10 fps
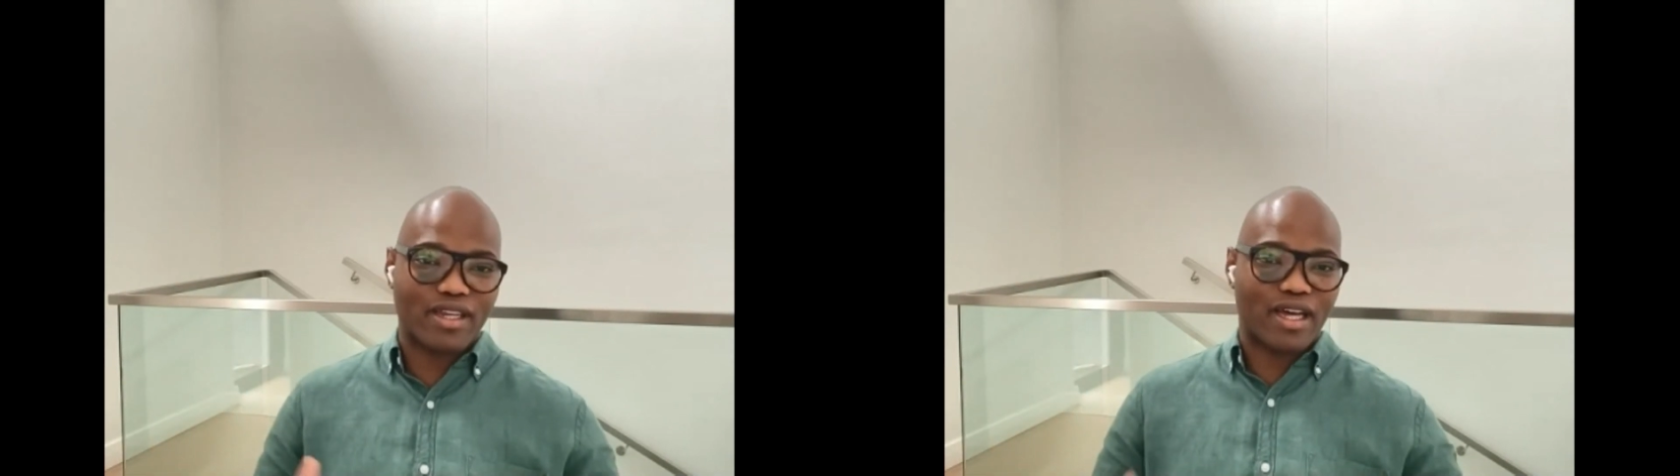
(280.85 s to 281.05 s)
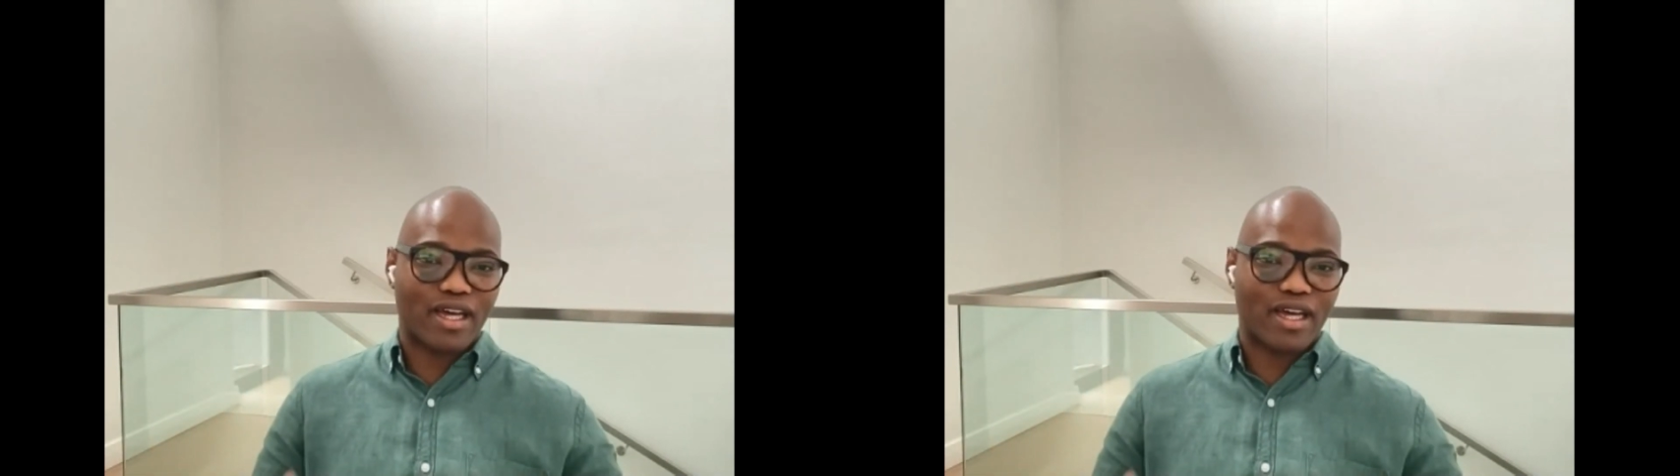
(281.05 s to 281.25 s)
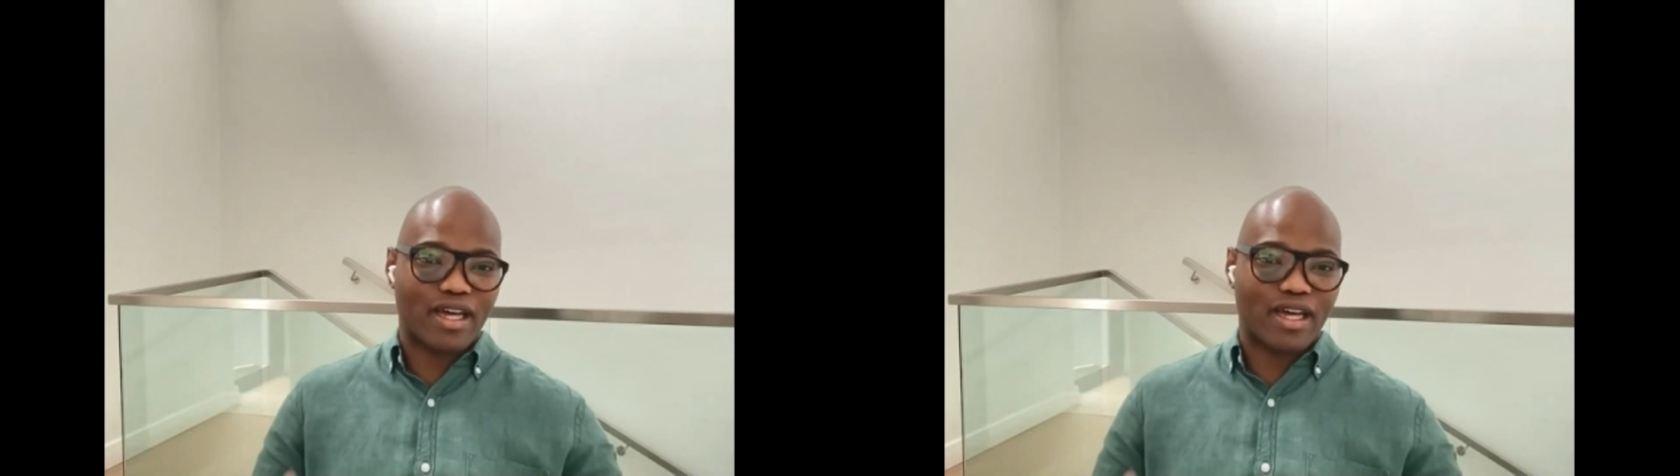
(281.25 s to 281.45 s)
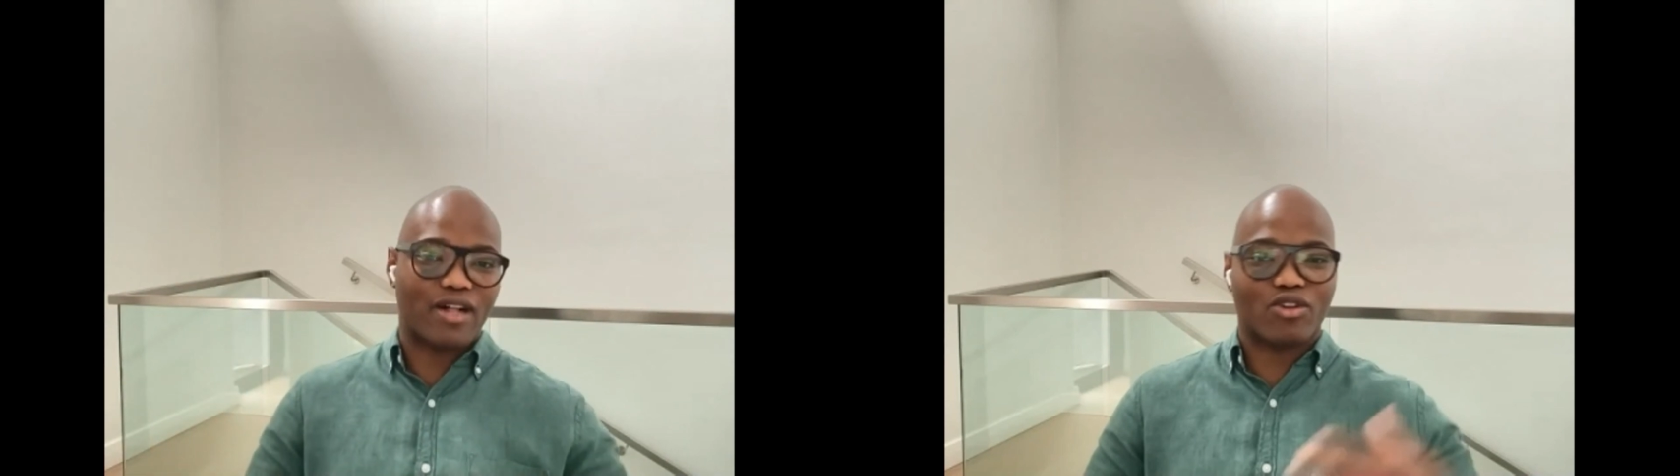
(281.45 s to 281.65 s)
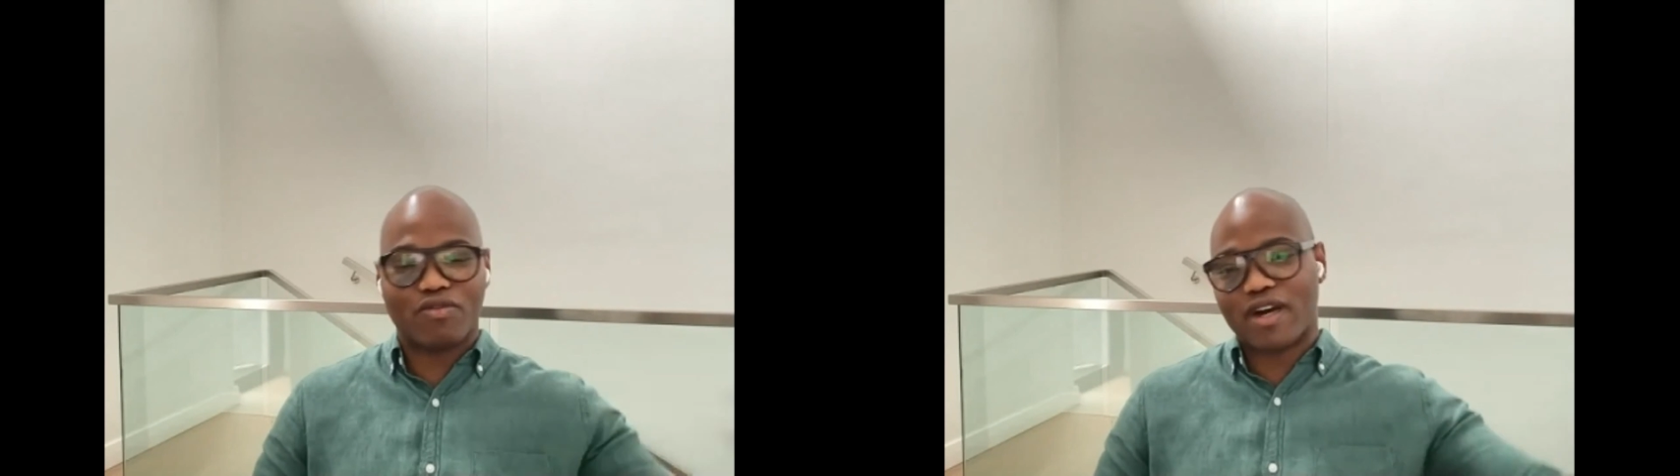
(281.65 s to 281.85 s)
I'll
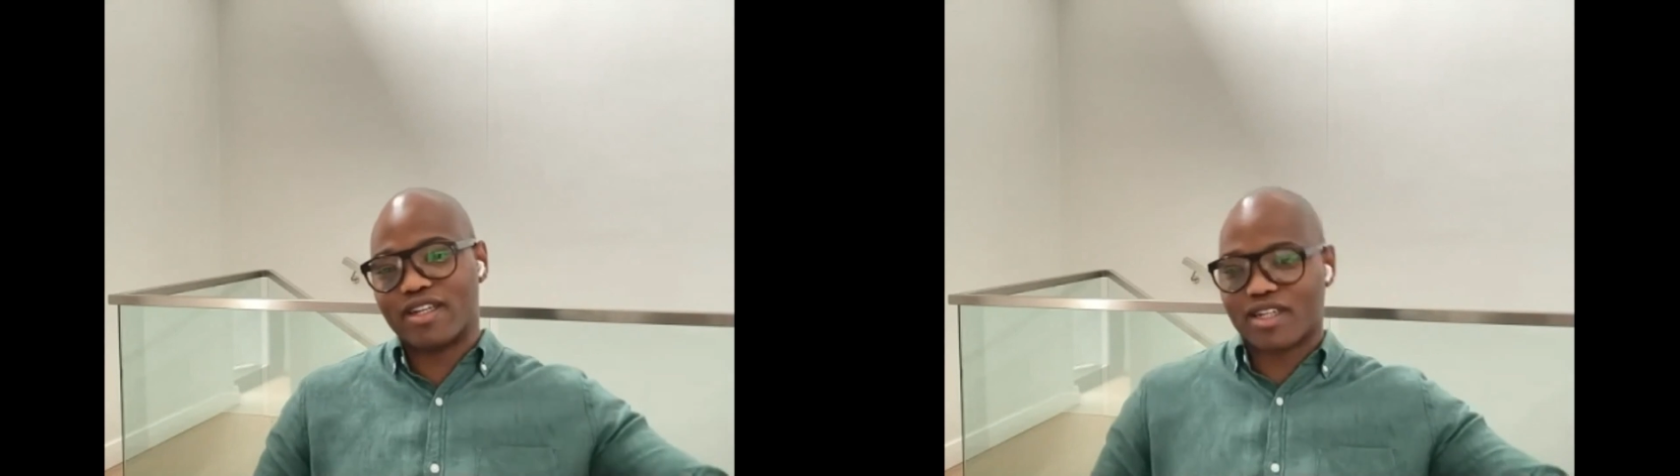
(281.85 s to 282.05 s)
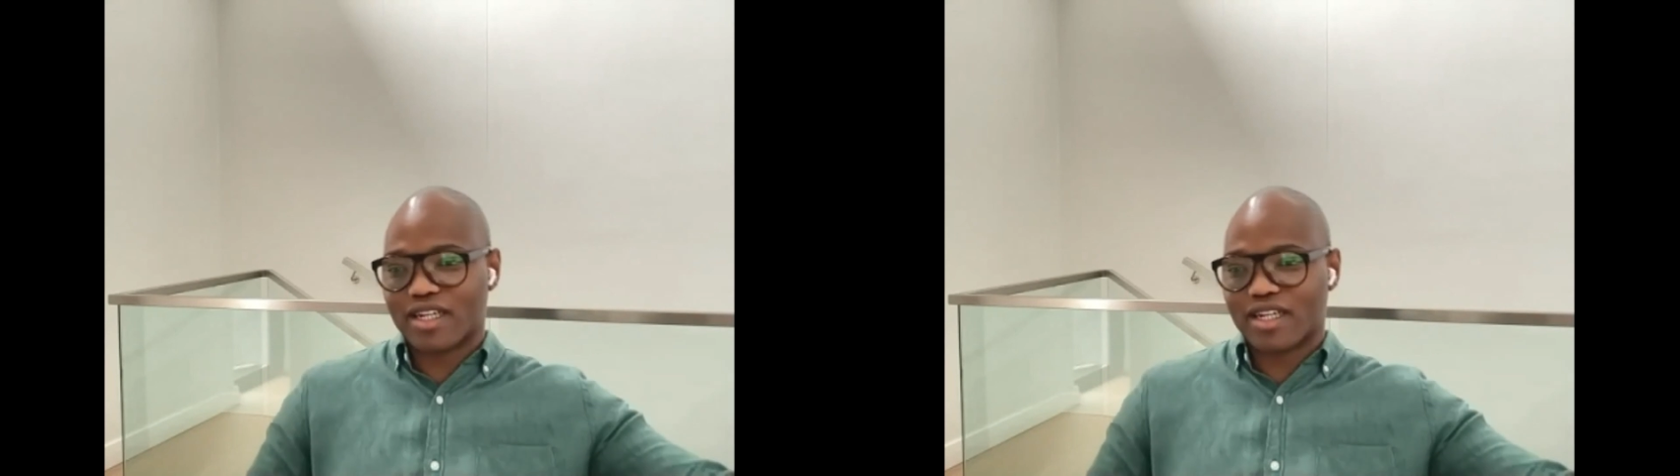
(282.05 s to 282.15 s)
go find a